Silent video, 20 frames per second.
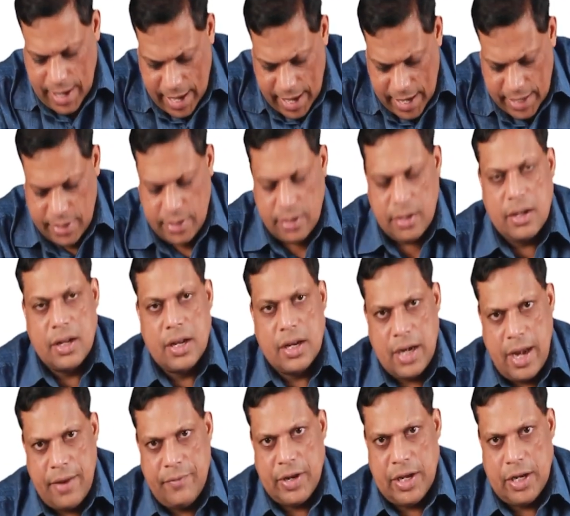and
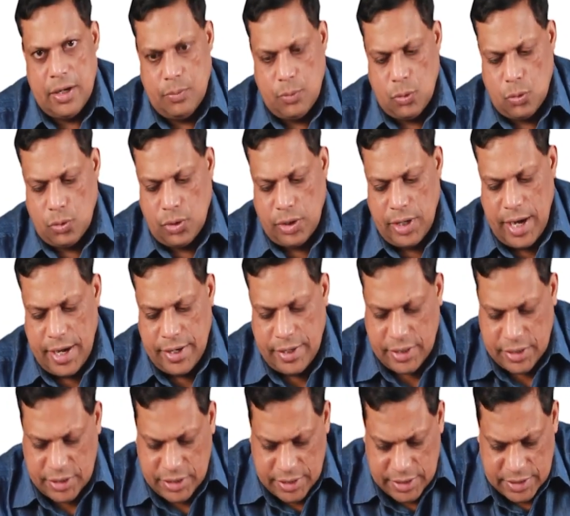clavicle bone, and
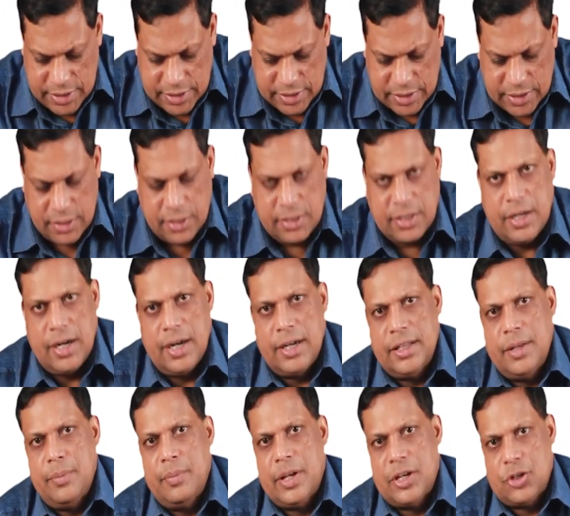it is inserted
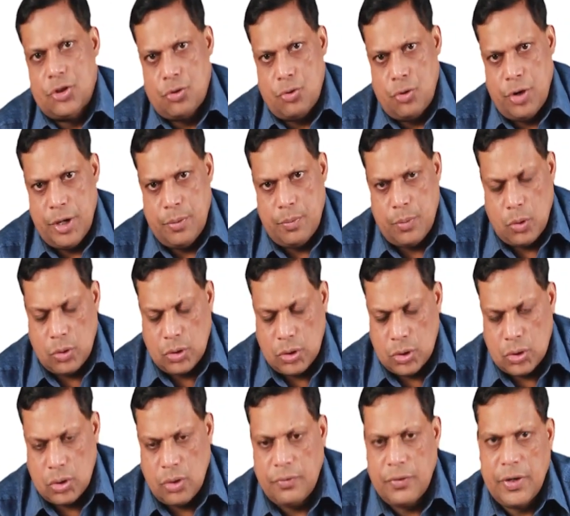at the mastoid
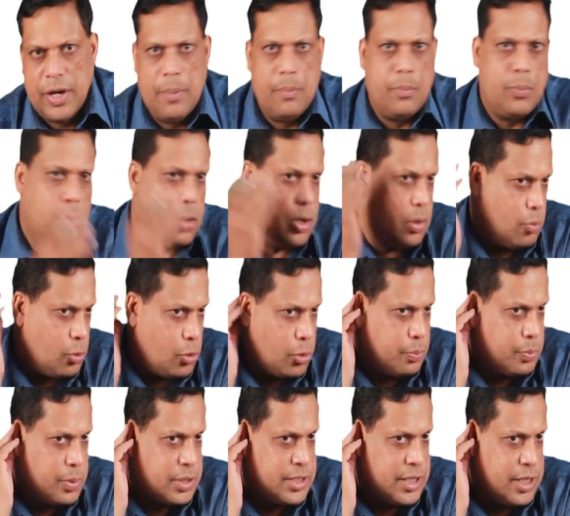process of temporal
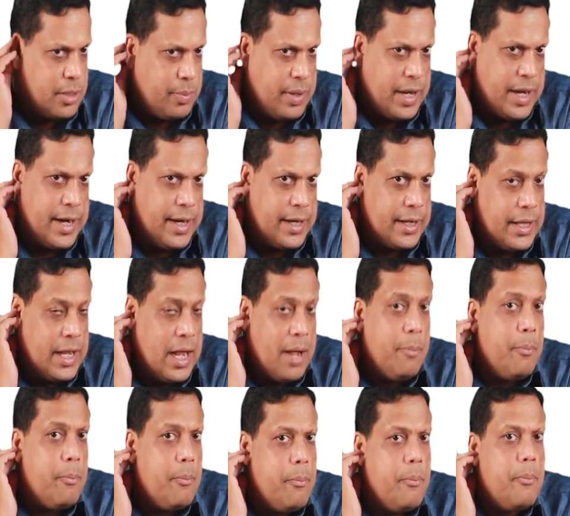bone, present behind
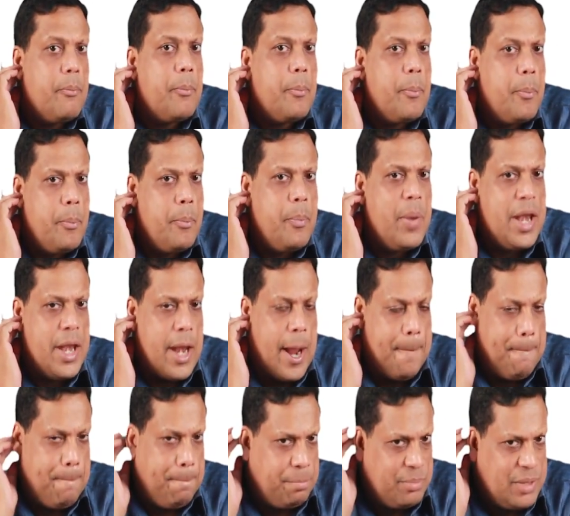the
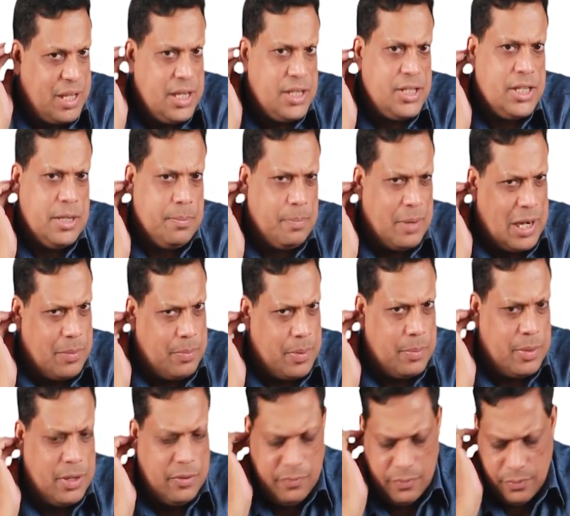pinna, easily
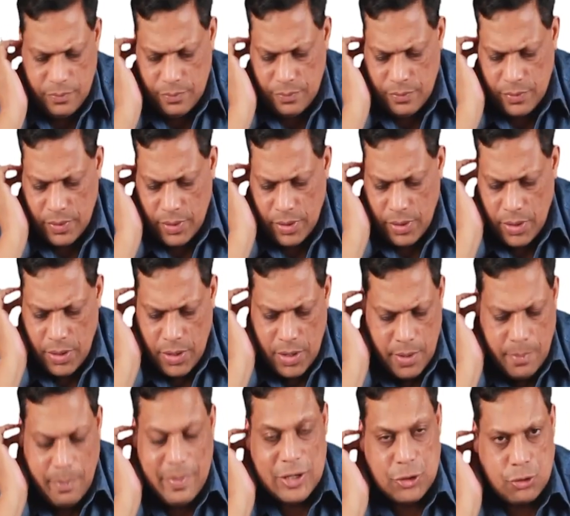palpable
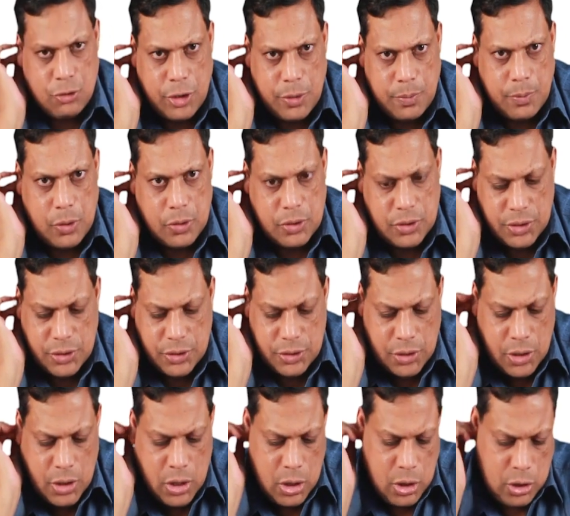mastoid
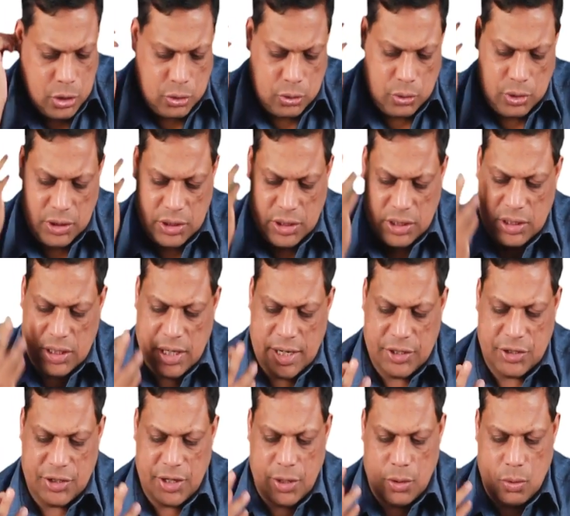process. So this is
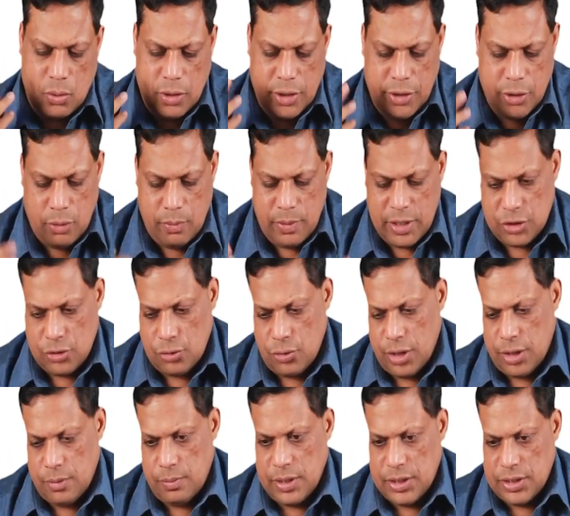the
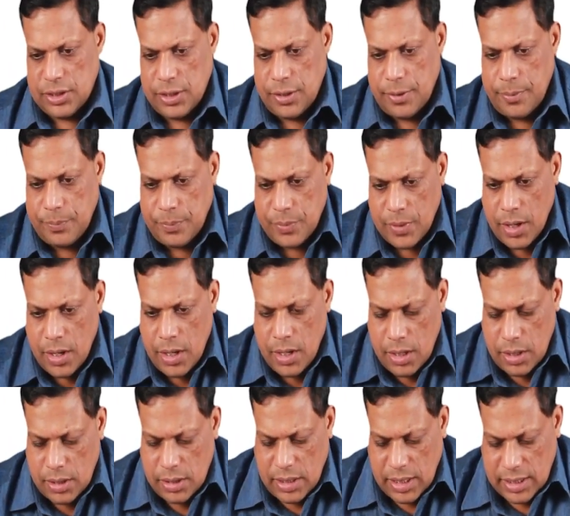sternocleidomastoid muscle.
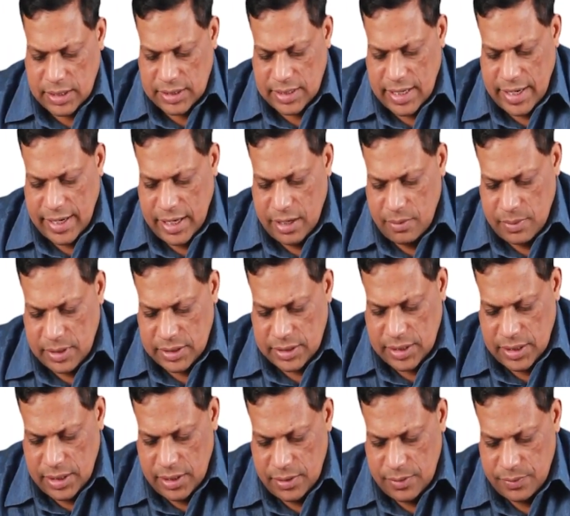The second
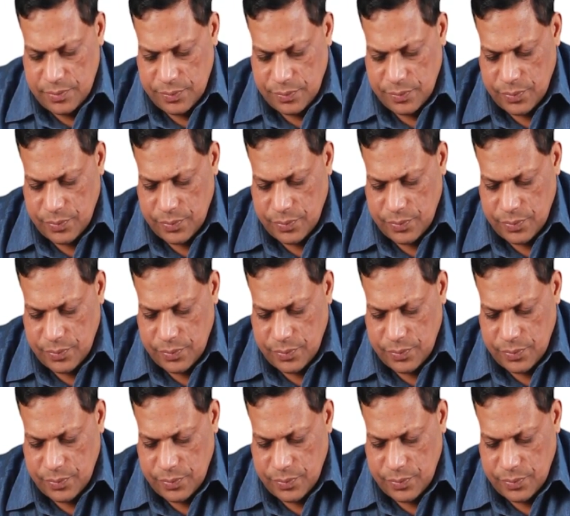muscle,